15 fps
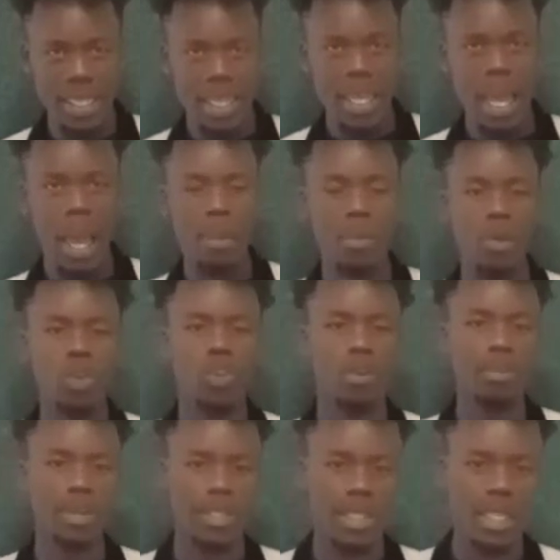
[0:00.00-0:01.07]
I'm going to
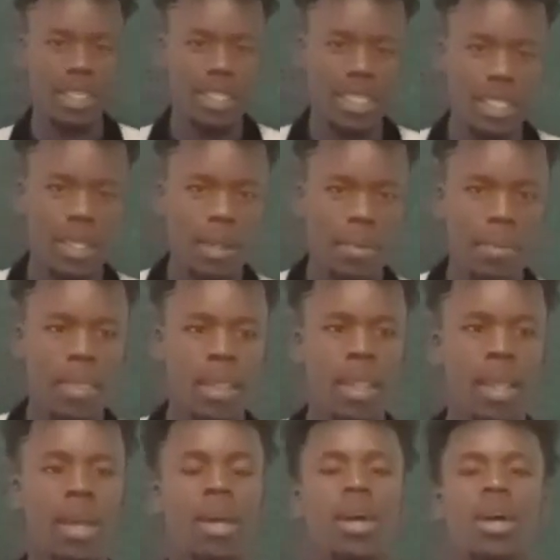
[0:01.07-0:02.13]
present
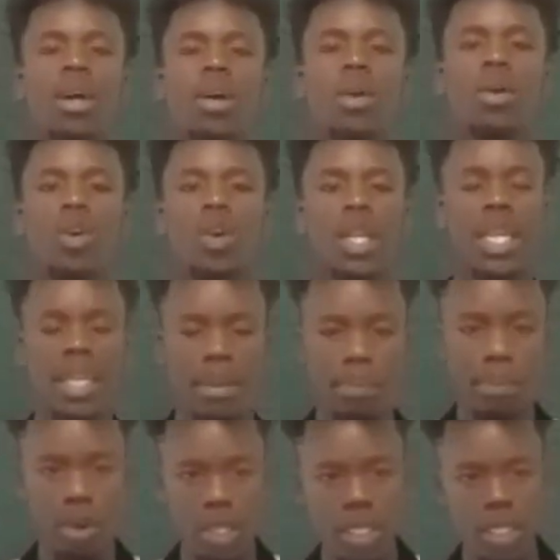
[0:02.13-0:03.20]
on a
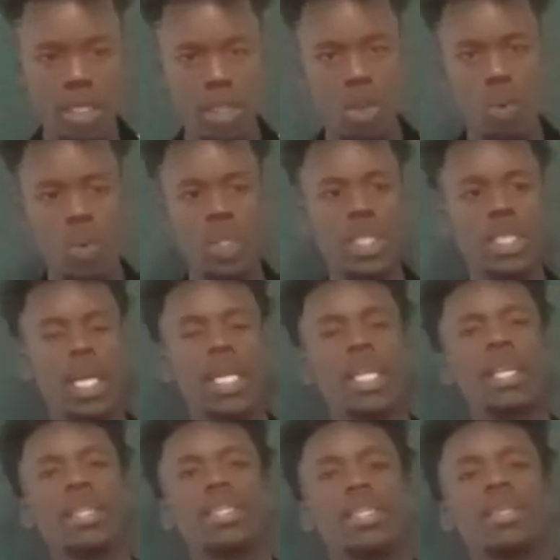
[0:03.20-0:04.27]
report with a
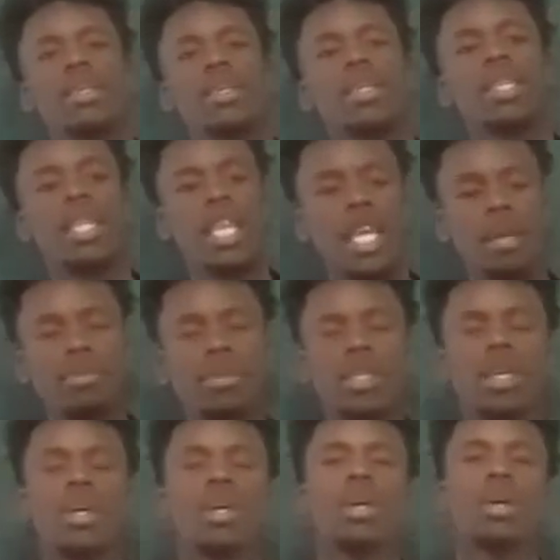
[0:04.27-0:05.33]
title named
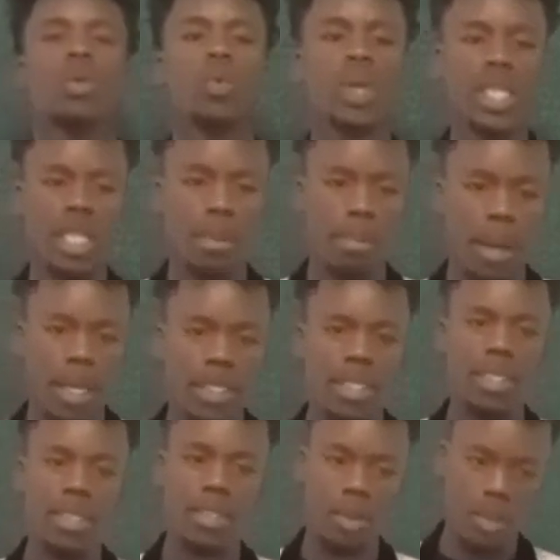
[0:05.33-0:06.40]
Wind
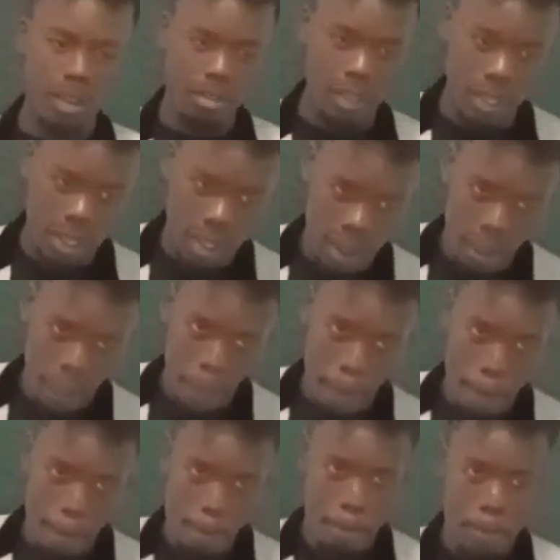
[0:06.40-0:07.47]
Turbines in South Africa.
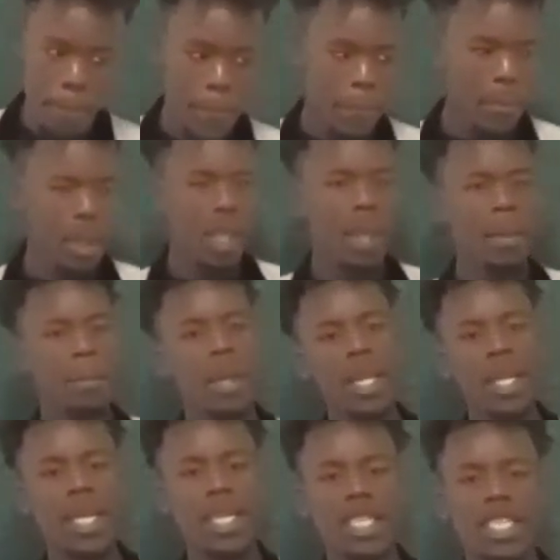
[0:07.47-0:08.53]

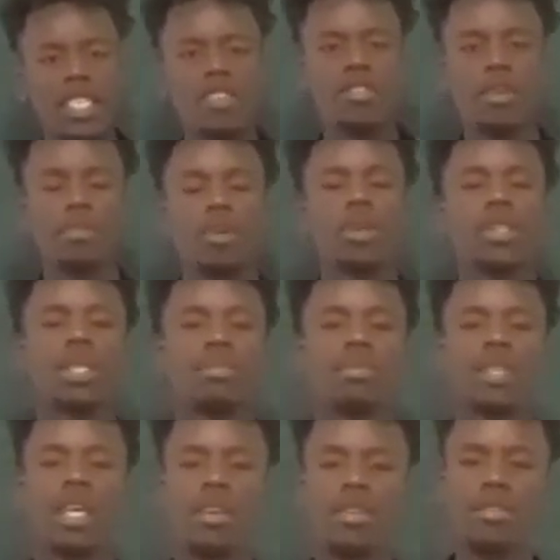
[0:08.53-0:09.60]
Many countries have deployed
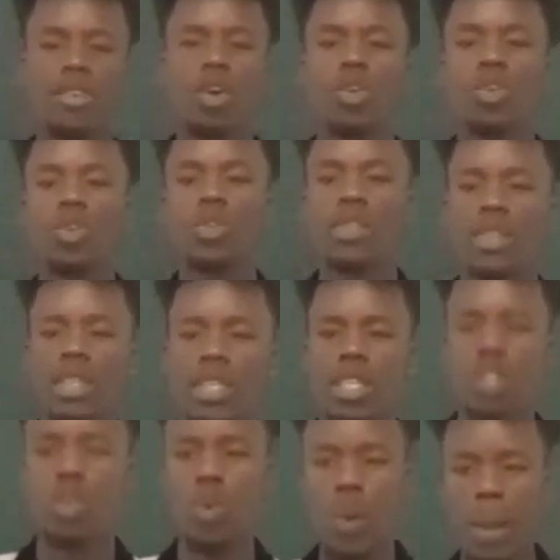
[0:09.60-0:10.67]
themselves on using
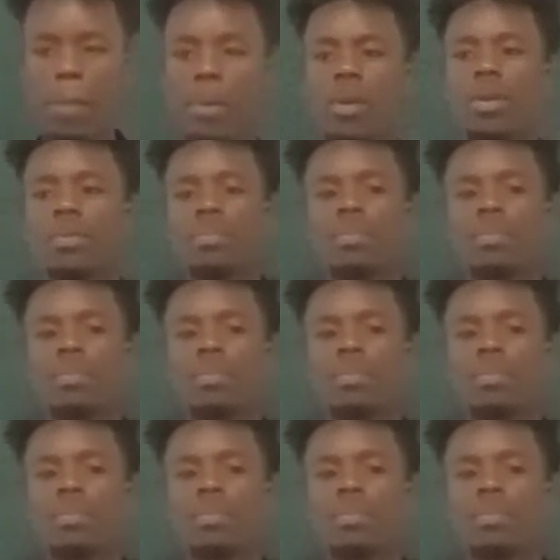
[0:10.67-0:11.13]
renewable